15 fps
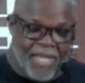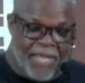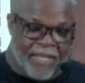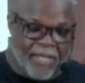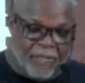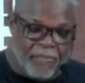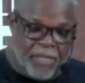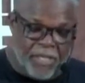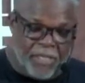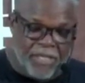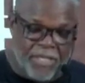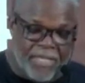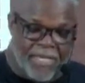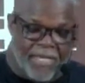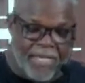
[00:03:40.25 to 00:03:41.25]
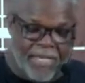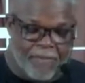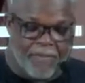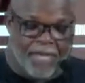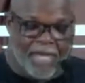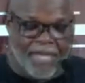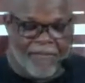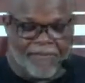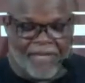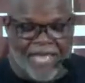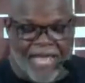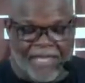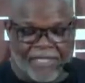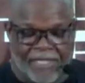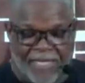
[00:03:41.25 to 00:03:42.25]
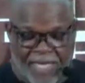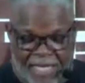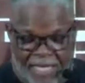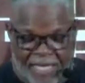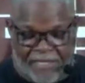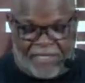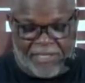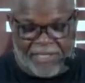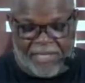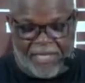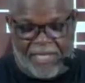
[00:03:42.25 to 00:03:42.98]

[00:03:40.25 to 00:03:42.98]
and the penalty that he paid for our sins.